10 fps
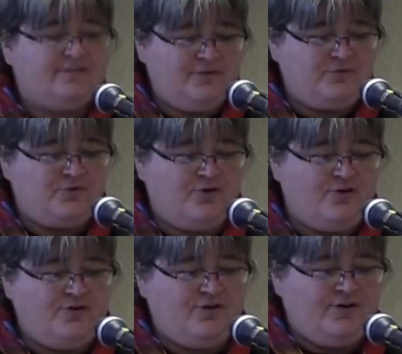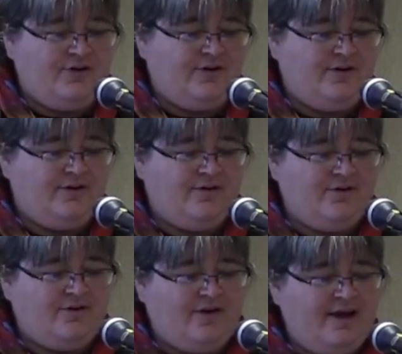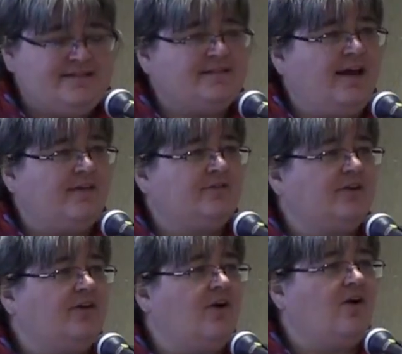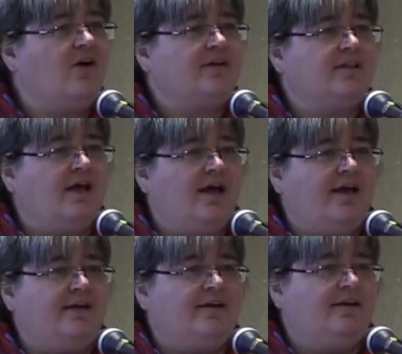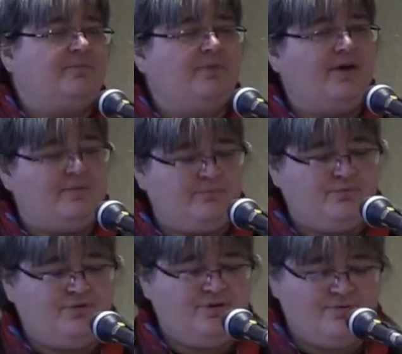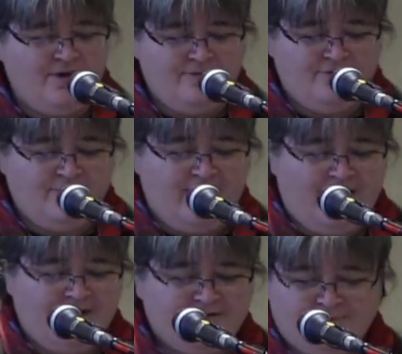it for ISANS and our online and pre-arrival and